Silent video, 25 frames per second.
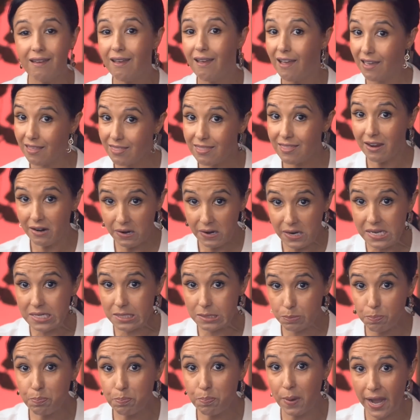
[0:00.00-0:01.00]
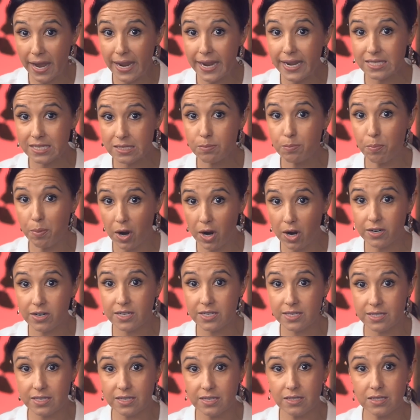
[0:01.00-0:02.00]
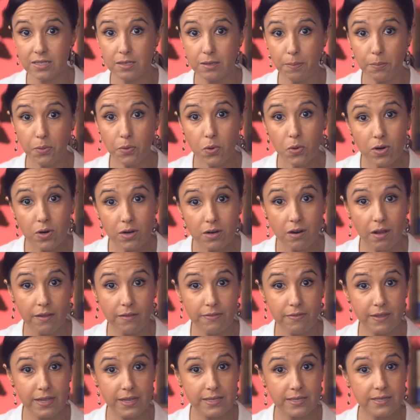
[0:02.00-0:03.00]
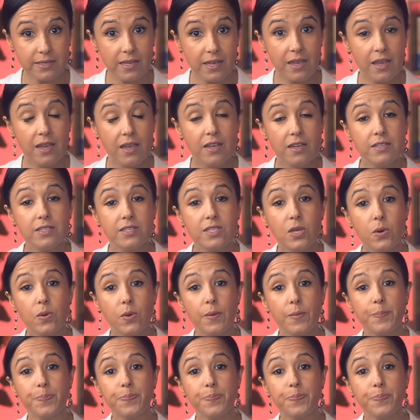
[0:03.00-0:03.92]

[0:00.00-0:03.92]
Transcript: And there is bipartisan support on this. So